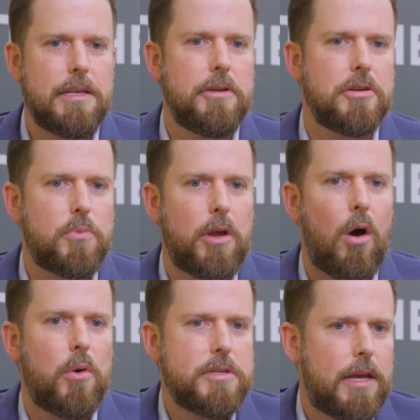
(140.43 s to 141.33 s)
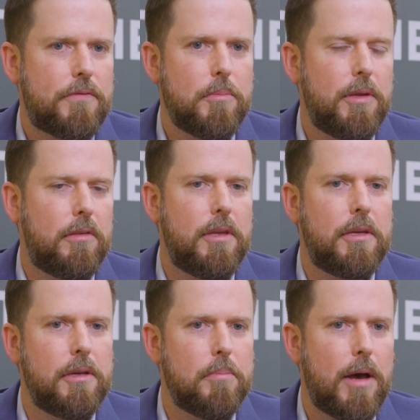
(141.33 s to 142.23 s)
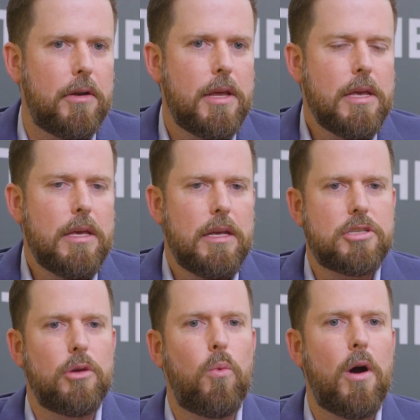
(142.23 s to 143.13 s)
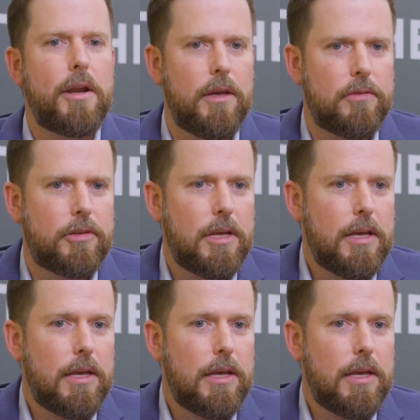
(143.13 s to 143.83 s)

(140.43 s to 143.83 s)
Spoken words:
leaders we always have to be thinking about. It's the what ifs.